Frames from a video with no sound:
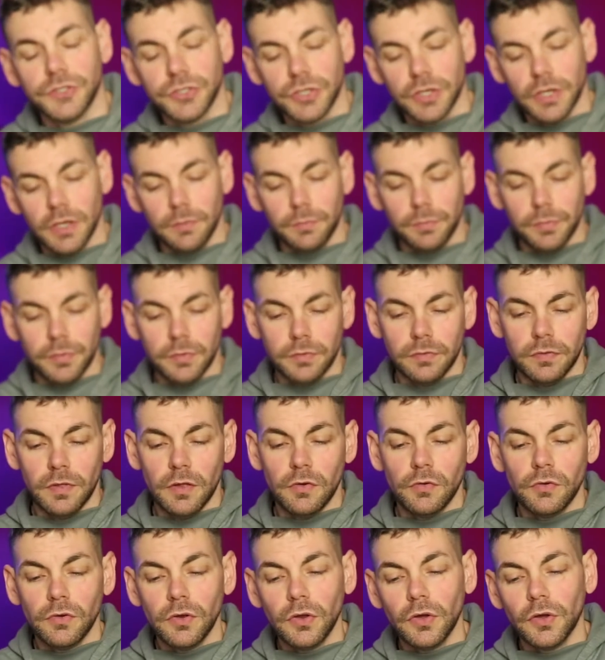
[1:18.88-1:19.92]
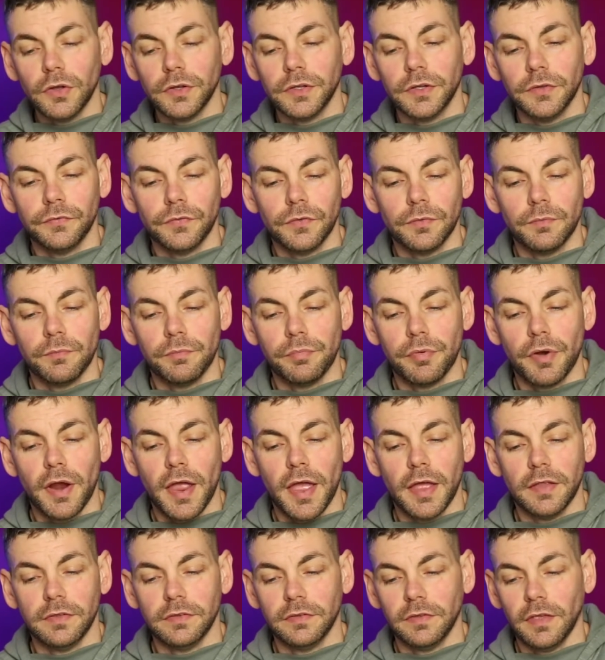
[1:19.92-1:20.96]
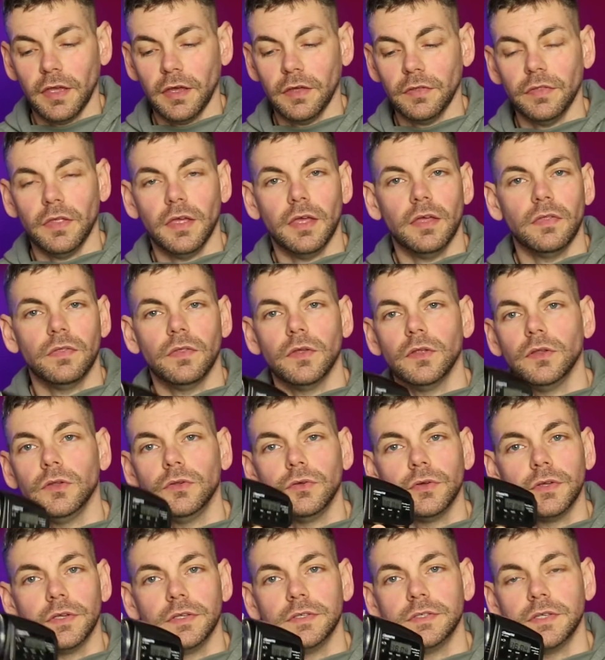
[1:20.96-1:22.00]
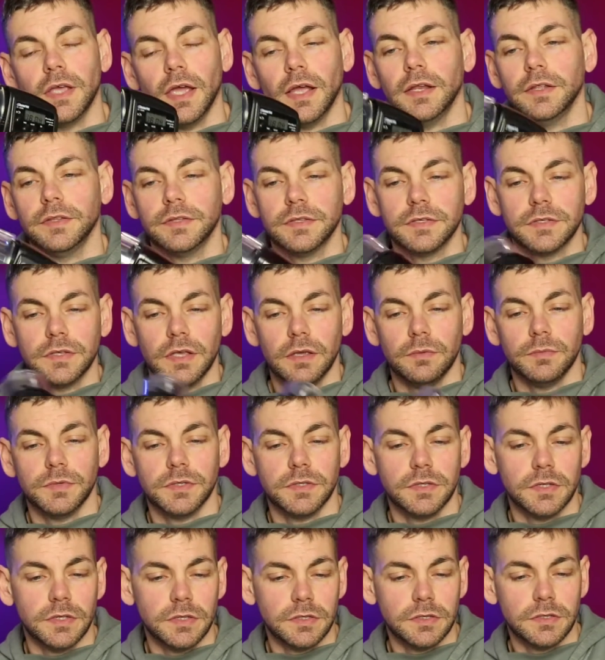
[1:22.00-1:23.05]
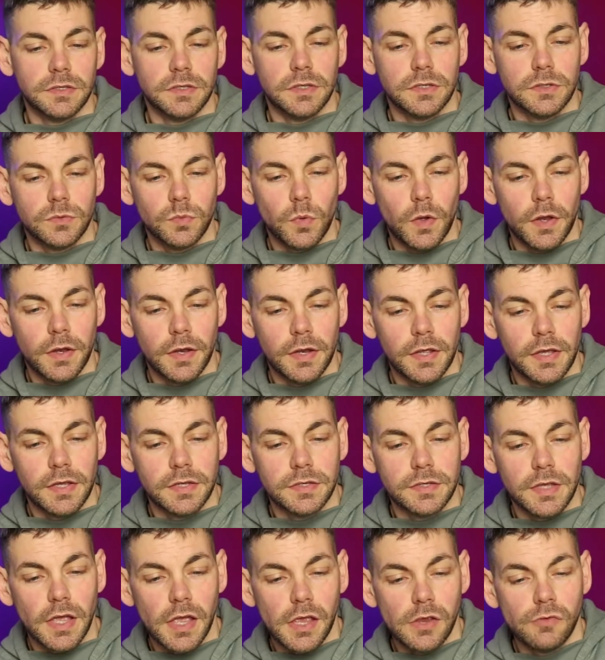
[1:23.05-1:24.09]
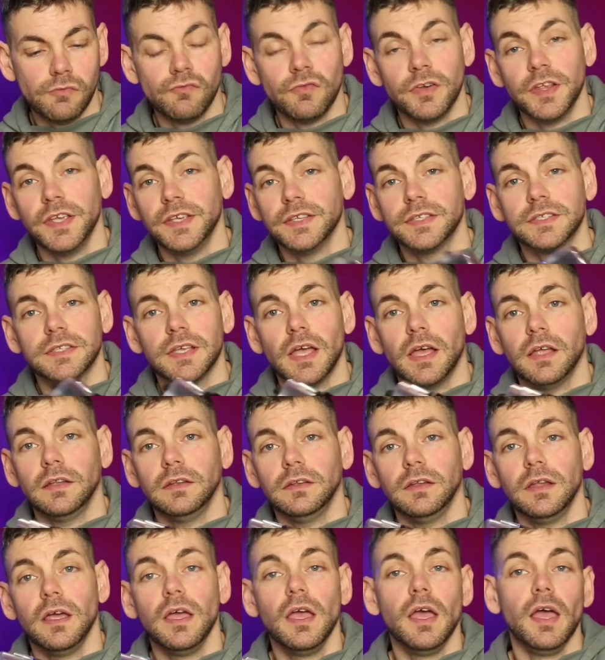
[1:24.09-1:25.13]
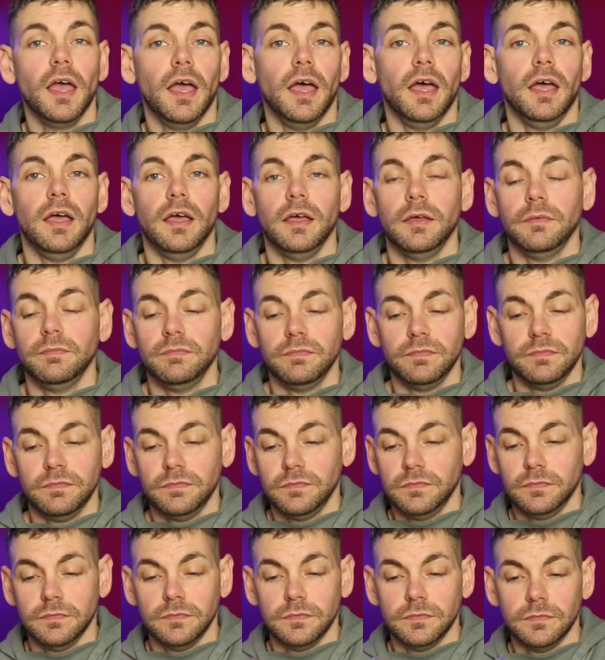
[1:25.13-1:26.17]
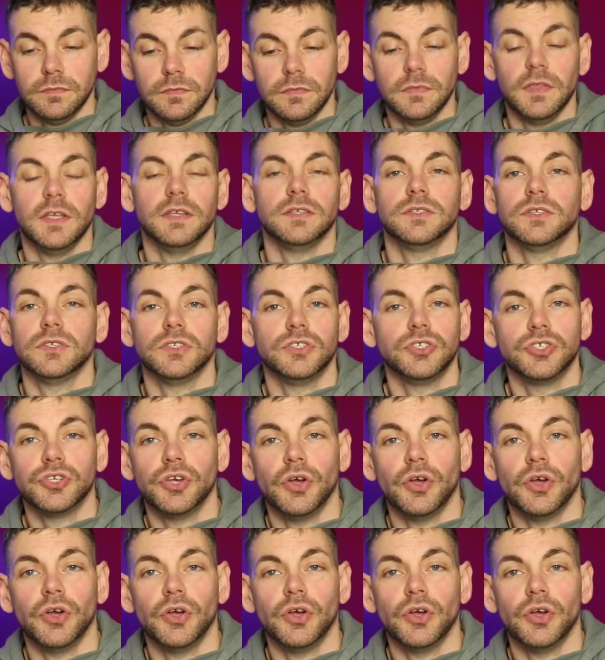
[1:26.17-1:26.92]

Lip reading: cheap. There are a lot of different brands out there that look exactly the same as this. This one is a Resun. It's